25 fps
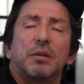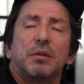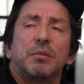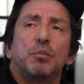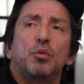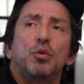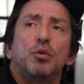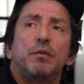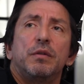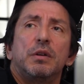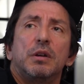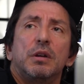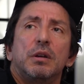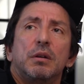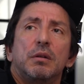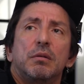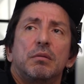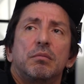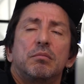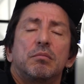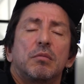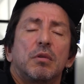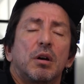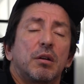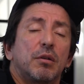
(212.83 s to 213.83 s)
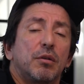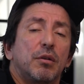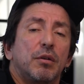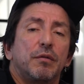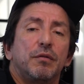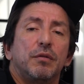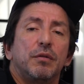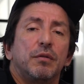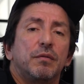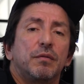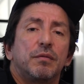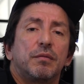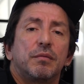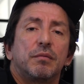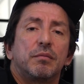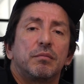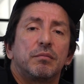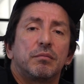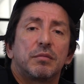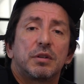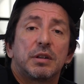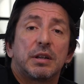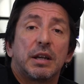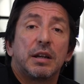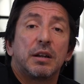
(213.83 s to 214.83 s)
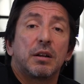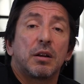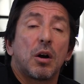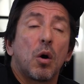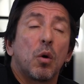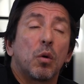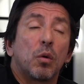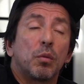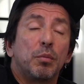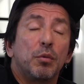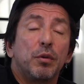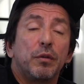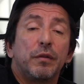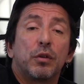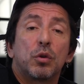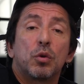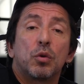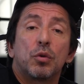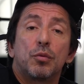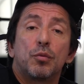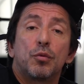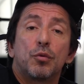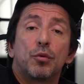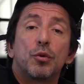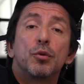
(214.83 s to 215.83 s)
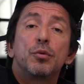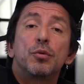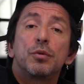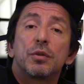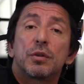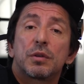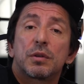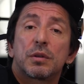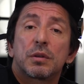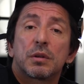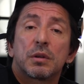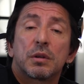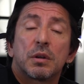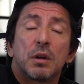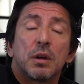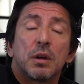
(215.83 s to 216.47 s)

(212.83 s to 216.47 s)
The movie, I don't know if you've seen an old movie called Roots,